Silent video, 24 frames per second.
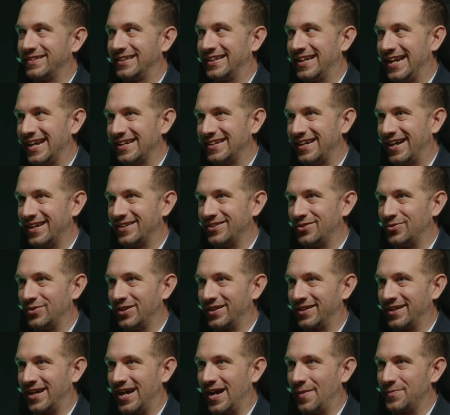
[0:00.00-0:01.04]
canine
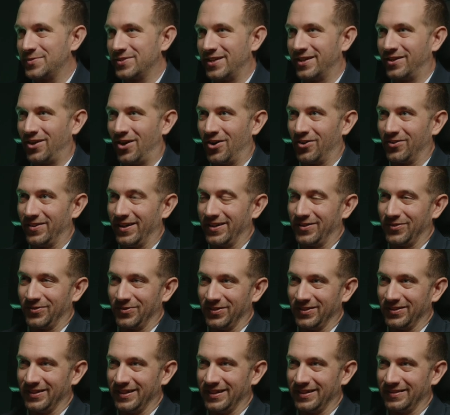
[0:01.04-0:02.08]
unit cops like are like
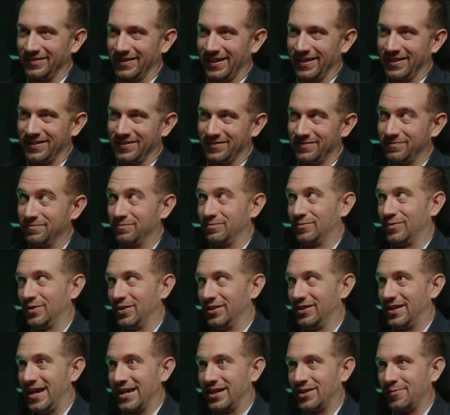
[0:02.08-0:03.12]
really like
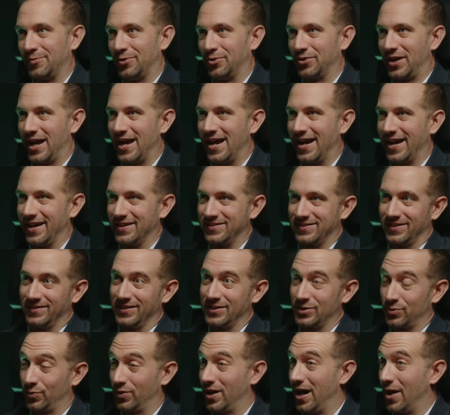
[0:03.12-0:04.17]
likable guys, at
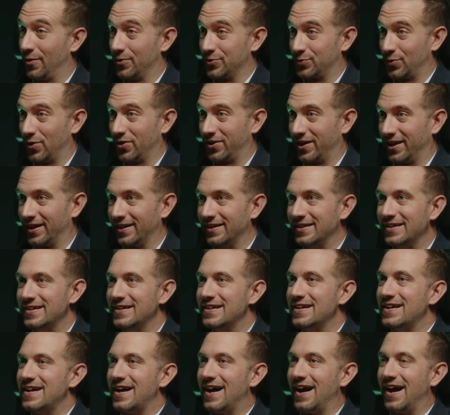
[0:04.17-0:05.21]
least where I was working.
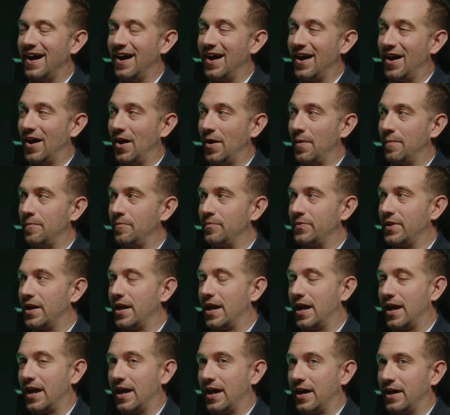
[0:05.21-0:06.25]
And
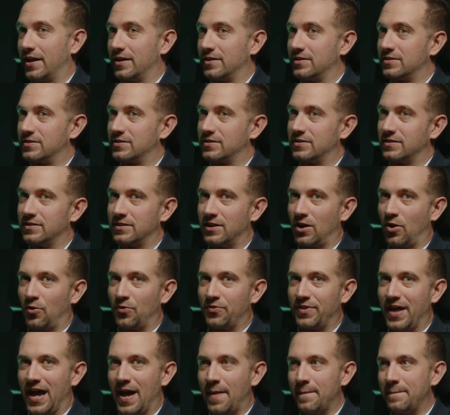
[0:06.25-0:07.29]

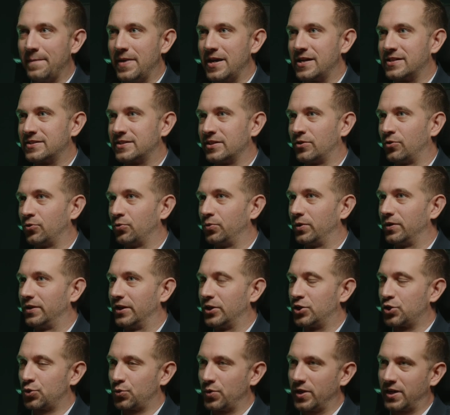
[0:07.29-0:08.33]
that makes it
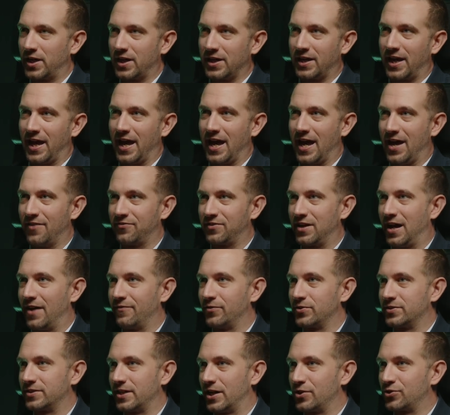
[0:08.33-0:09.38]
really tricky to have
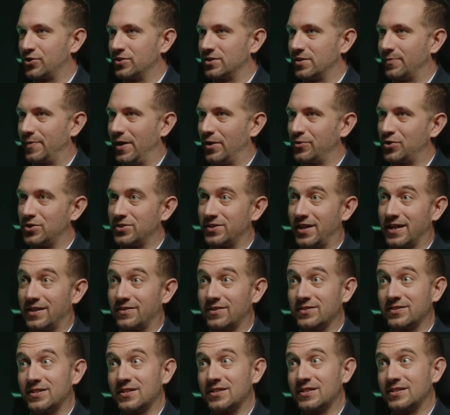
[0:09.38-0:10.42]
conversations about just like
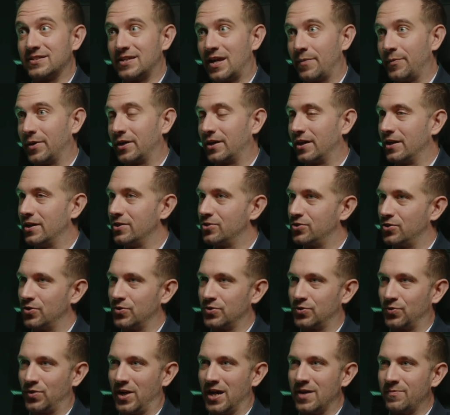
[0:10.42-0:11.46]
the systemic
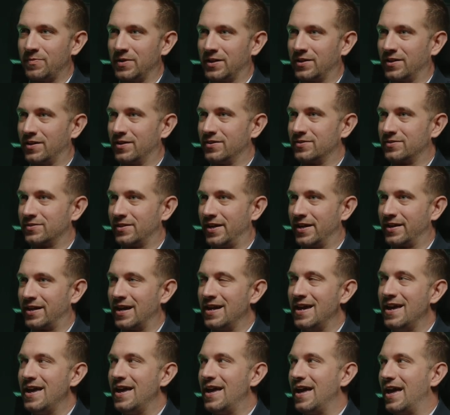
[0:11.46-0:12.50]
issues, right? Because like
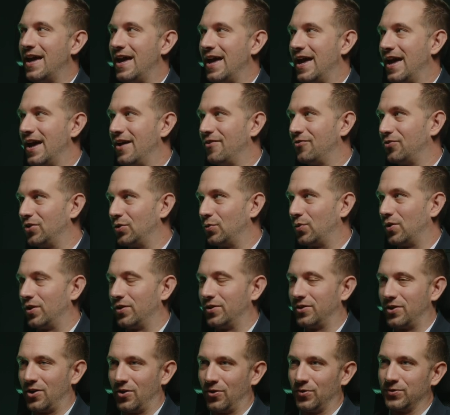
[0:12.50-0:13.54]

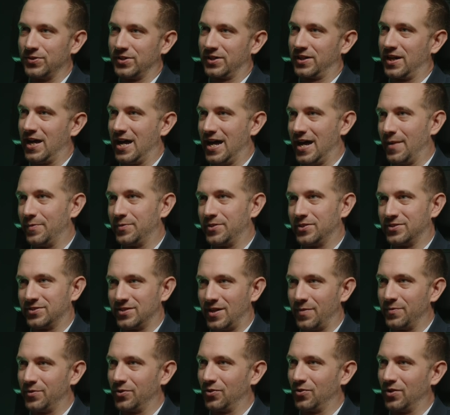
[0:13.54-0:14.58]
everyone knows a cop to
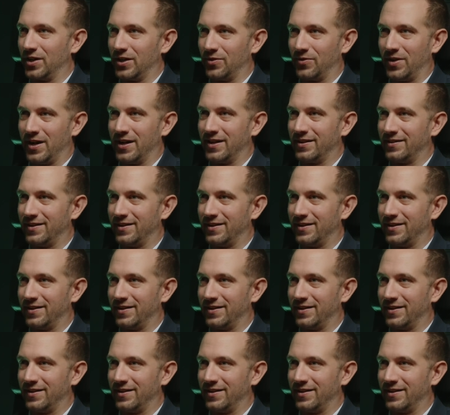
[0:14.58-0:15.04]
some degree, right?